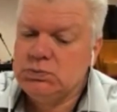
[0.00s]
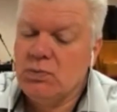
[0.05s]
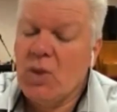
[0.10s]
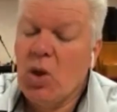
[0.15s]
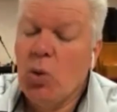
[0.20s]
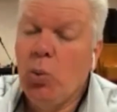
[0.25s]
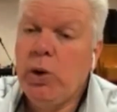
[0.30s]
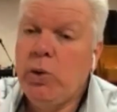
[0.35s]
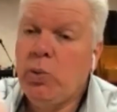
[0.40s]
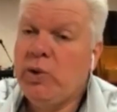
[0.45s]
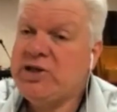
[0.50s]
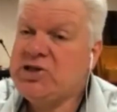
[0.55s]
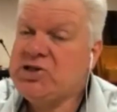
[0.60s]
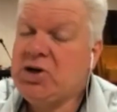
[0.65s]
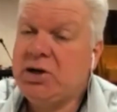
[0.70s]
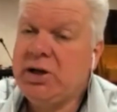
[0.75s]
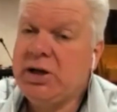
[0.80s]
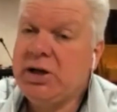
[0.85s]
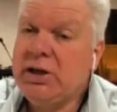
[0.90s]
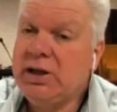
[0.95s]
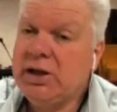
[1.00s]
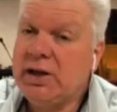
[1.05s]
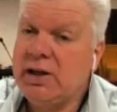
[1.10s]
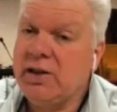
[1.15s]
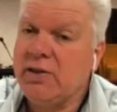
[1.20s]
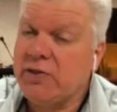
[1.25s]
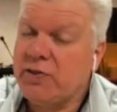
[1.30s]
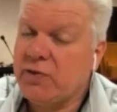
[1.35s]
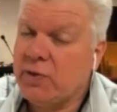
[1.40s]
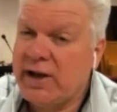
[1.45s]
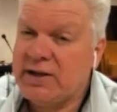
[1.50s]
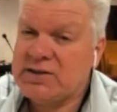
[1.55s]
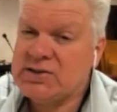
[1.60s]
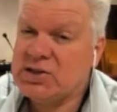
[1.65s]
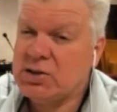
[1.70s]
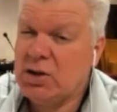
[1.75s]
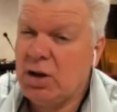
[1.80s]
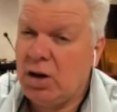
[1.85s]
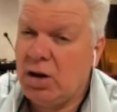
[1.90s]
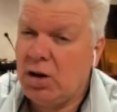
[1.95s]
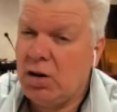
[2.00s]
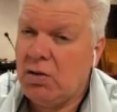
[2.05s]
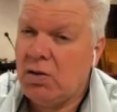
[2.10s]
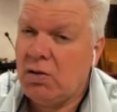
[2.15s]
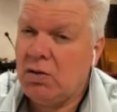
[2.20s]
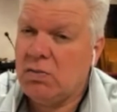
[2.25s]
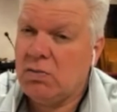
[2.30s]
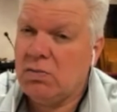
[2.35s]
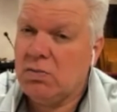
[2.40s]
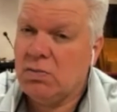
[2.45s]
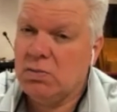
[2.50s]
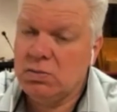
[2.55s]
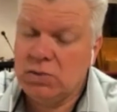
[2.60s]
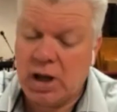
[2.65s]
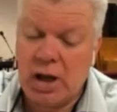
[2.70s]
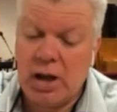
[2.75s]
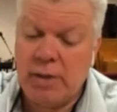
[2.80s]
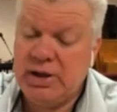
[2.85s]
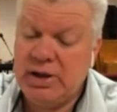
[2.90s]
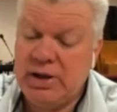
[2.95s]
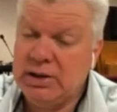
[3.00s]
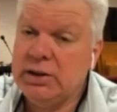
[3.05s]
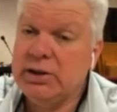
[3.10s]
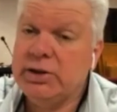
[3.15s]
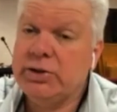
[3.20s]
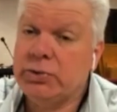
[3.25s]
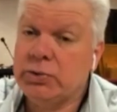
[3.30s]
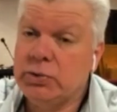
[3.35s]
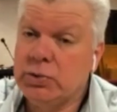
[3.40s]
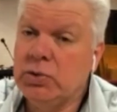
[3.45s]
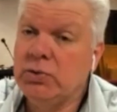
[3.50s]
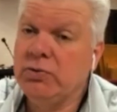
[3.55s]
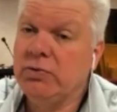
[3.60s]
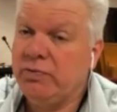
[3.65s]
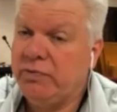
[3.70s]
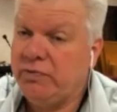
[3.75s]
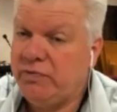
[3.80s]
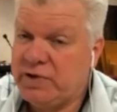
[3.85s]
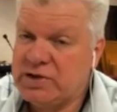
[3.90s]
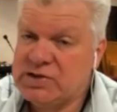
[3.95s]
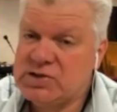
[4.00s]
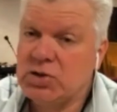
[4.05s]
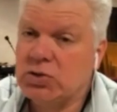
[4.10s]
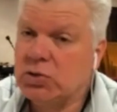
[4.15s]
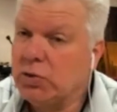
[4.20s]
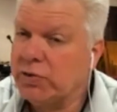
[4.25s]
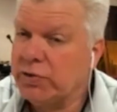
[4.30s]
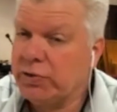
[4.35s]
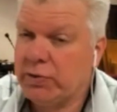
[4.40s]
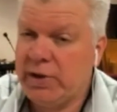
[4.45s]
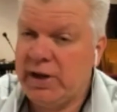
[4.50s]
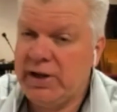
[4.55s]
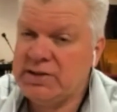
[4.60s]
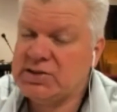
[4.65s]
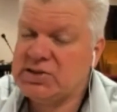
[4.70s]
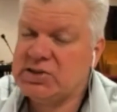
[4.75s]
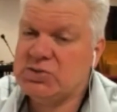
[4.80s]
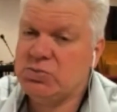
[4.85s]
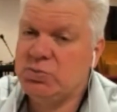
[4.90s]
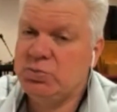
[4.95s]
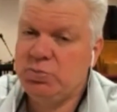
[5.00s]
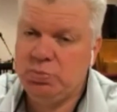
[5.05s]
When we started getting threats, I mean, literal physical threats